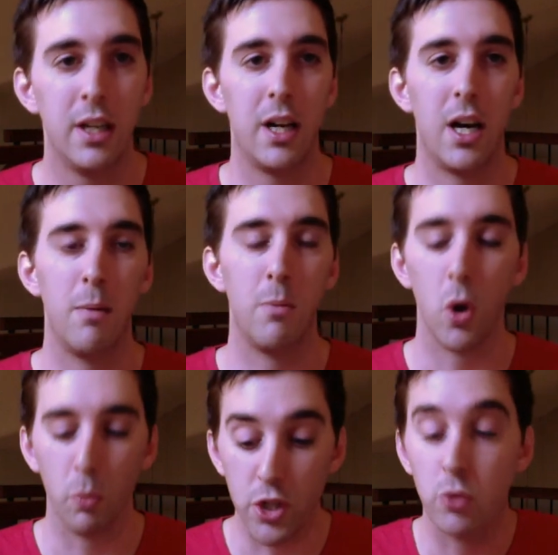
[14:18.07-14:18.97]

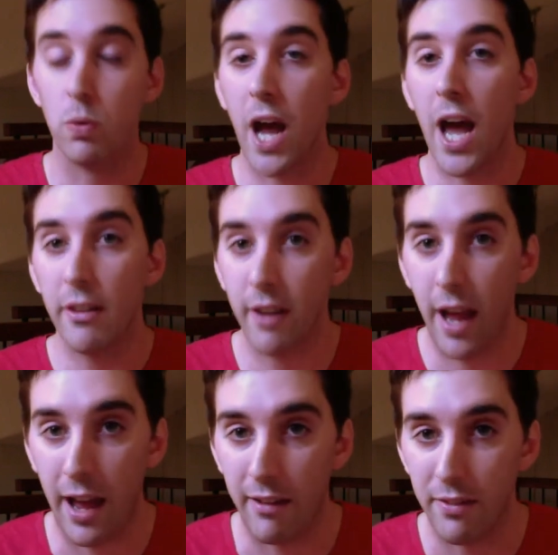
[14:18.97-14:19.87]
Or would you rather
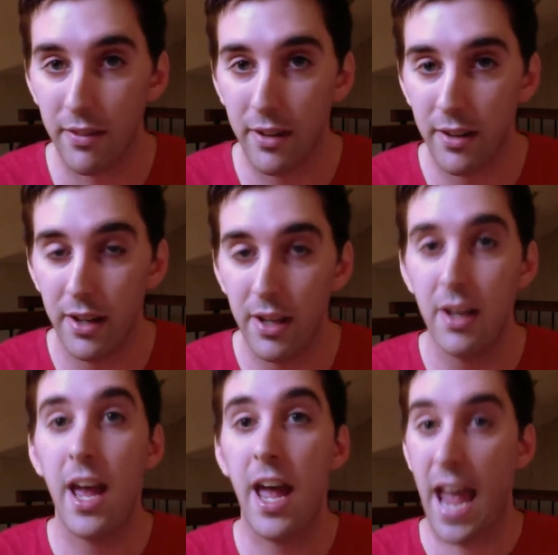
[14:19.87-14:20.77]
have
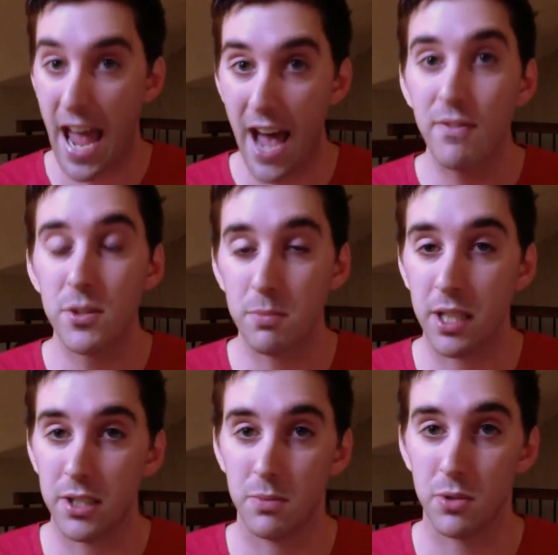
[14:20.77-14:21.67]
half as
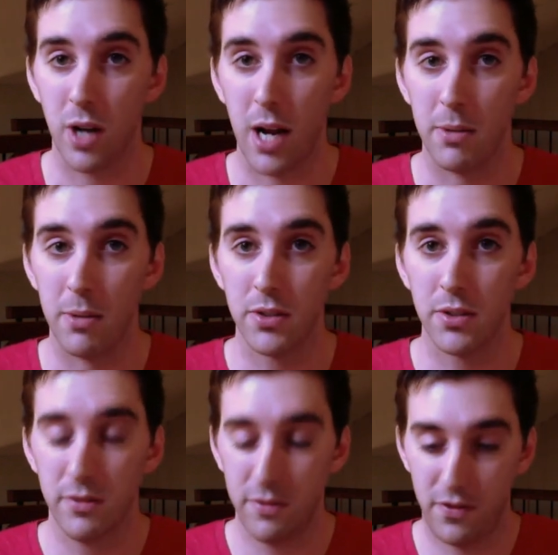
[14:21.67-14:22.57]
many
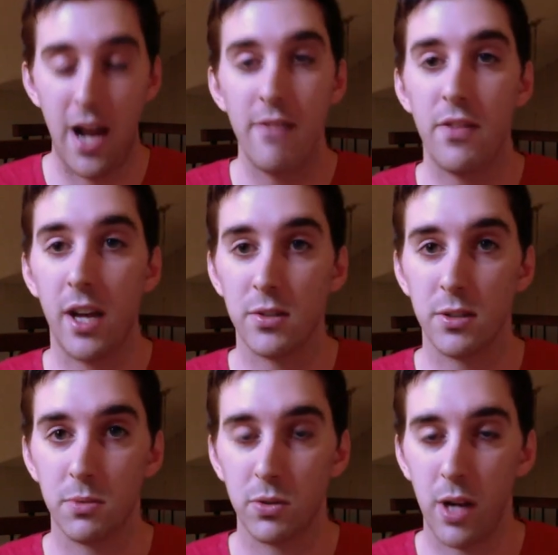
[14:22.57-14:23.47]
subscribers, 5,000
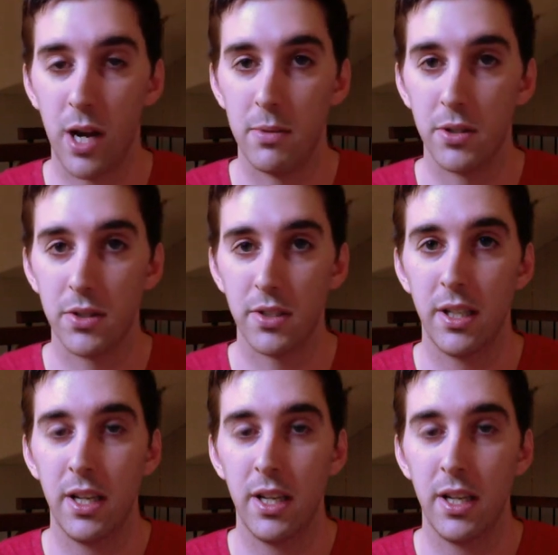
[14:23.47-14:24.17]
subscribers,